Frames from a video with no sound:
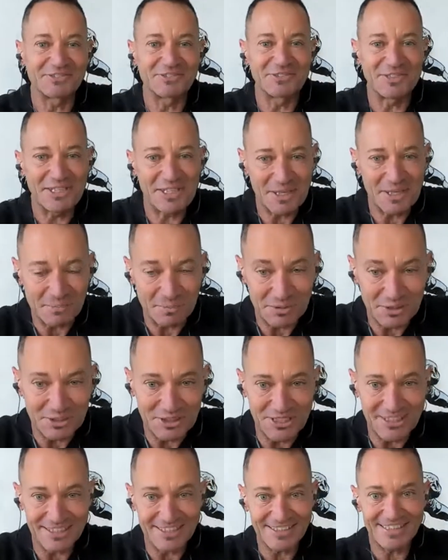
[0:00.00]
Really
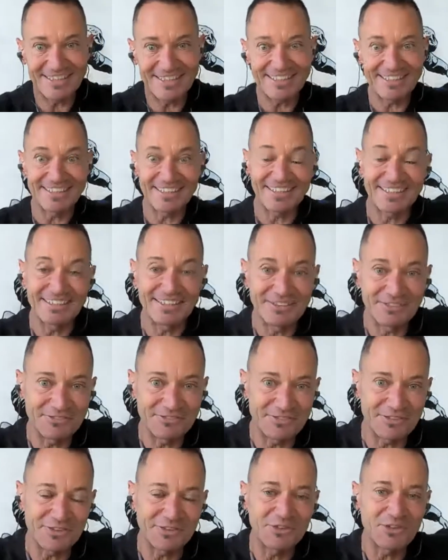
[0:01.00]
appreciate it
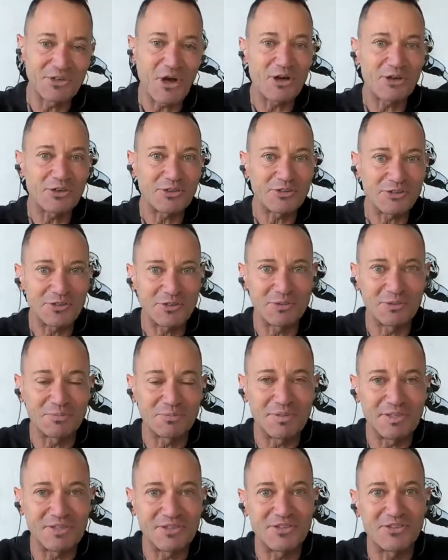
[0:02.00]
and very honored to
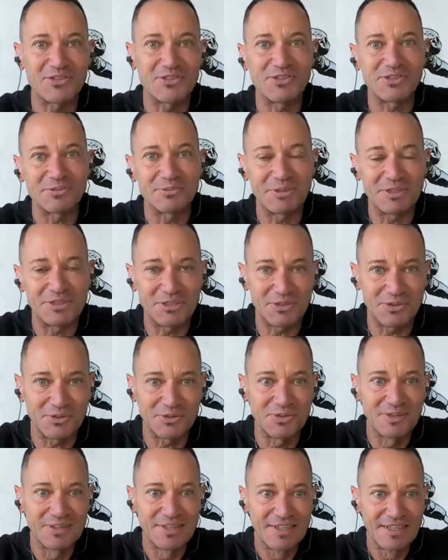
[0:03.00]
be here with
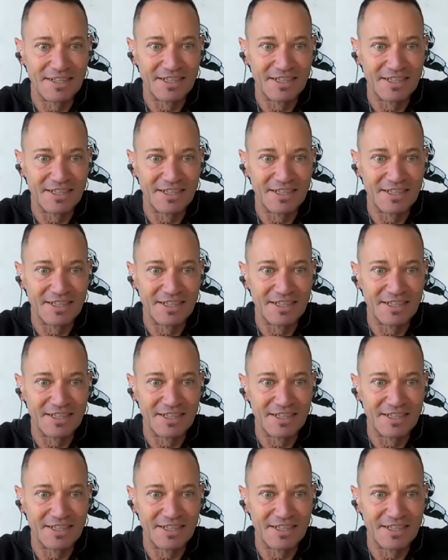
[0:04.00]
you.